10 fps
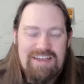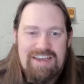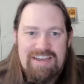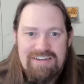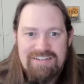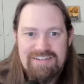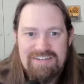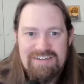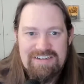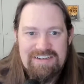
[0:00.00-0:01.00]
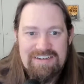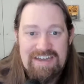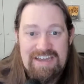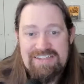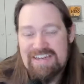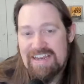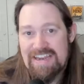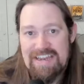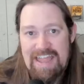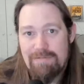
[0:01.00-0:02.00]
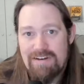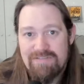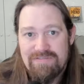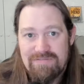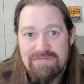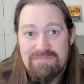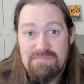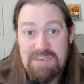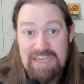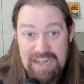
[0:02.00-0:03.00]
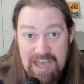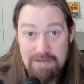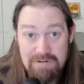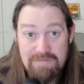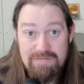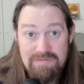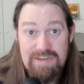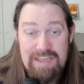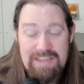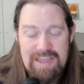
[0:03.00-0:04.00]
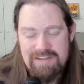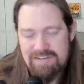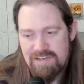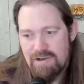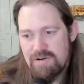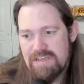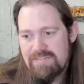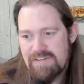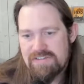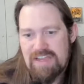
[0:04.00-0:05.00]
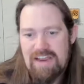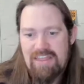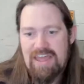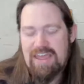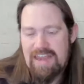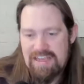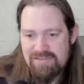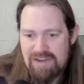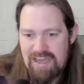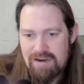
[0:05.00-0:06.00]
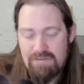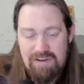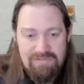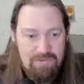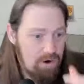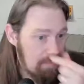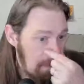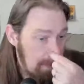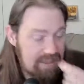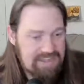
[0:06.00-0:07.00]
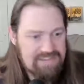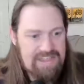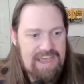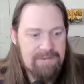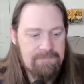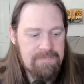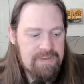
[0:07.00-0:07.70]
and I just need to get in the habit of getting up at that. So if there's anything I can ask for accountability for, it's that.